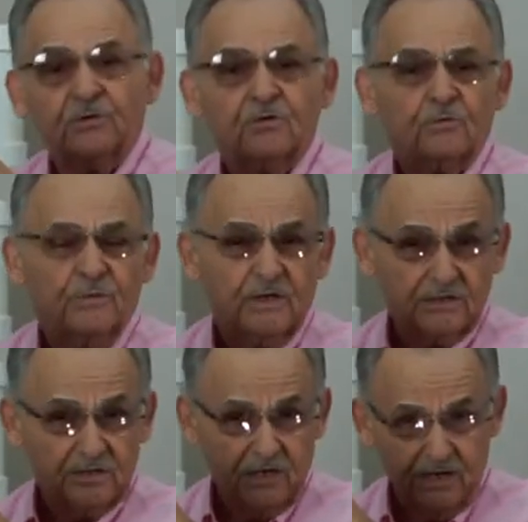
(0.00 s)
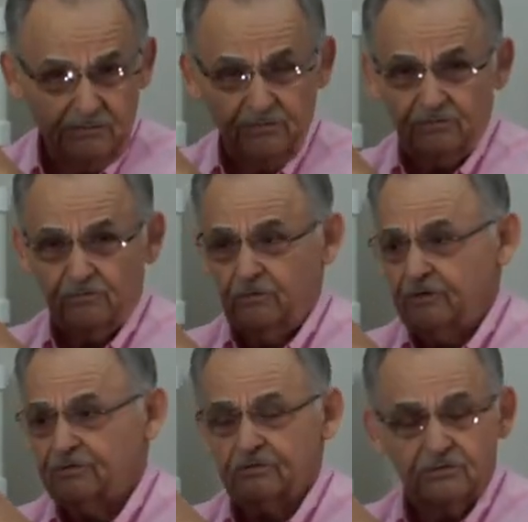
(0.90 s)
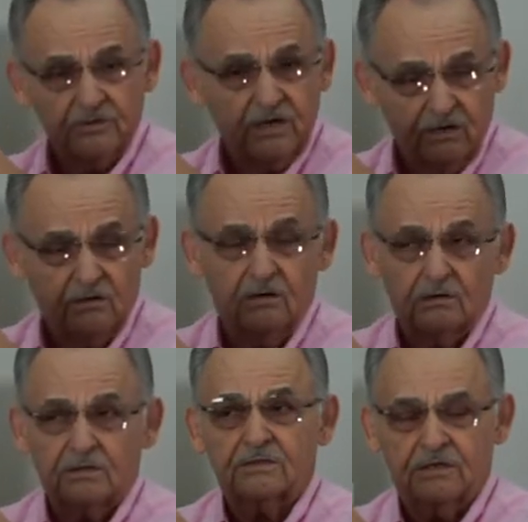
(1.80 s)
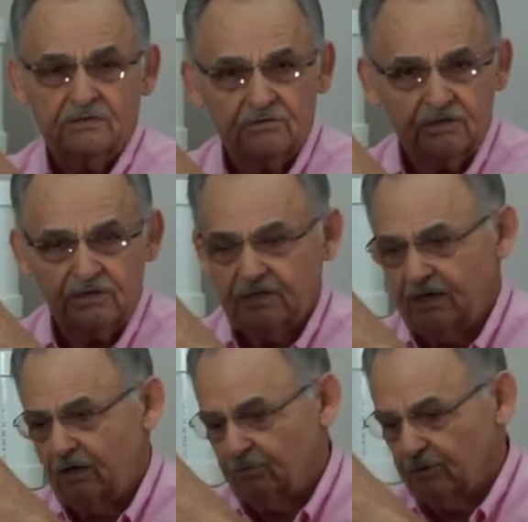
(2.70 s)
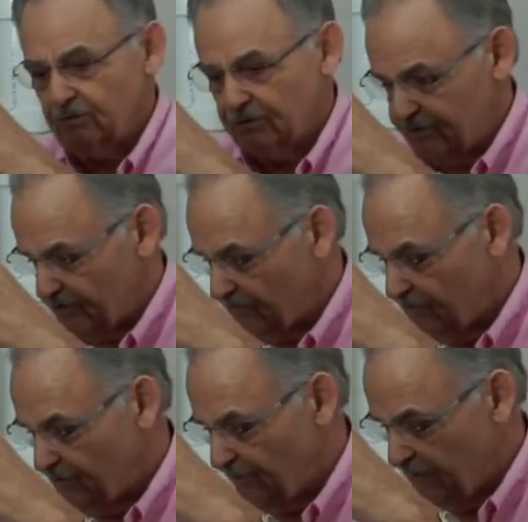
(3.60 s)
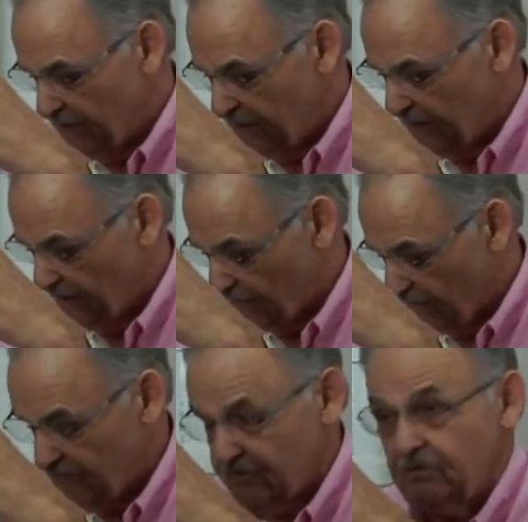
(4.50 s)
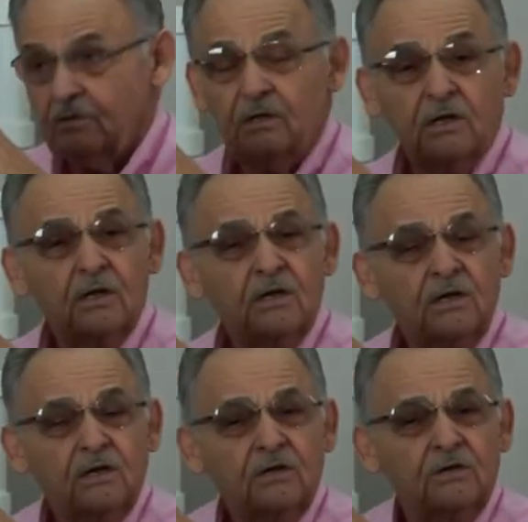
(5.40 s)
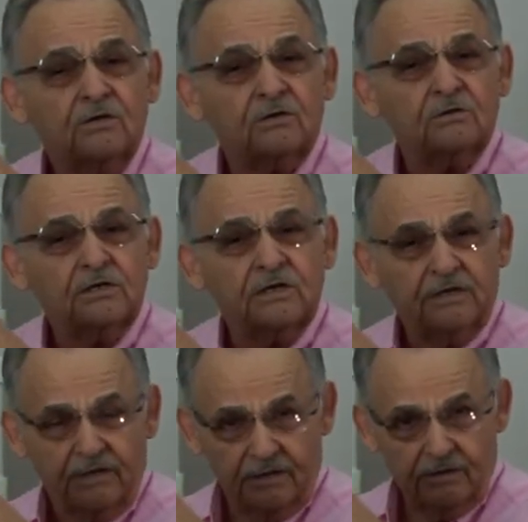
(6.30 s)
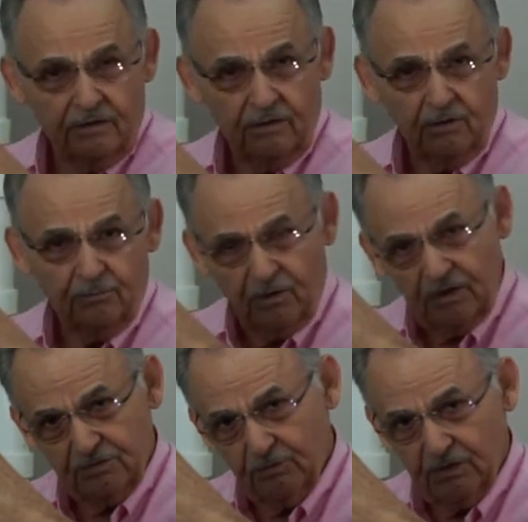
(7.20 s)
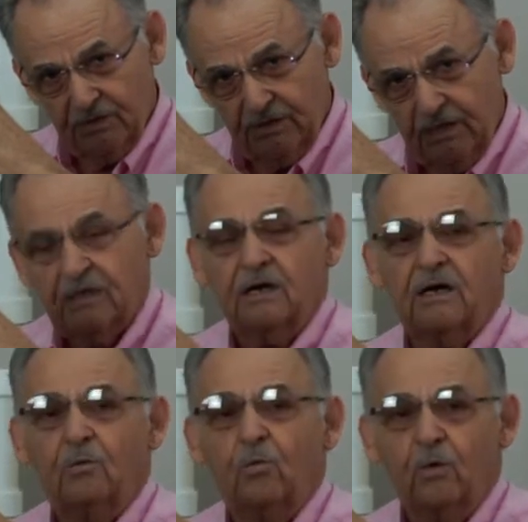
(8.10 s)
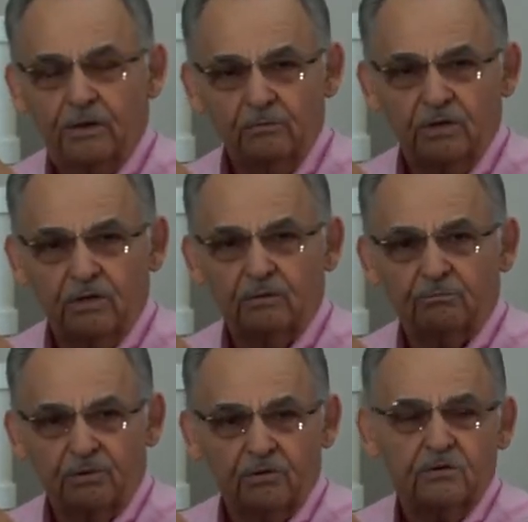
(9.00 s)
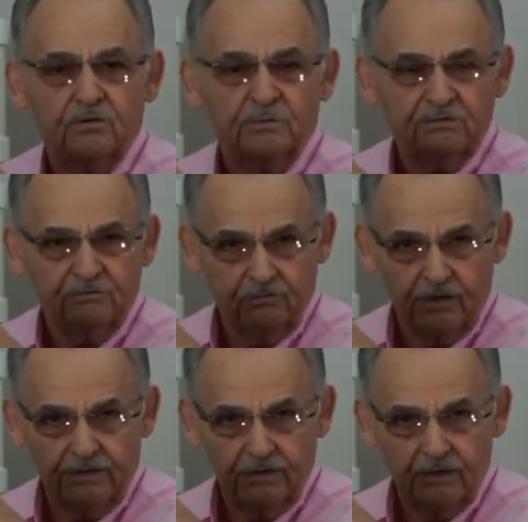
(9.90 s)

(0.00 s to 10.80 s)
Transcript: a little bit of time differential in how long it takes to get it out. But generally speaking, on resin, you're looking at approximately 1 minute per cubic foot.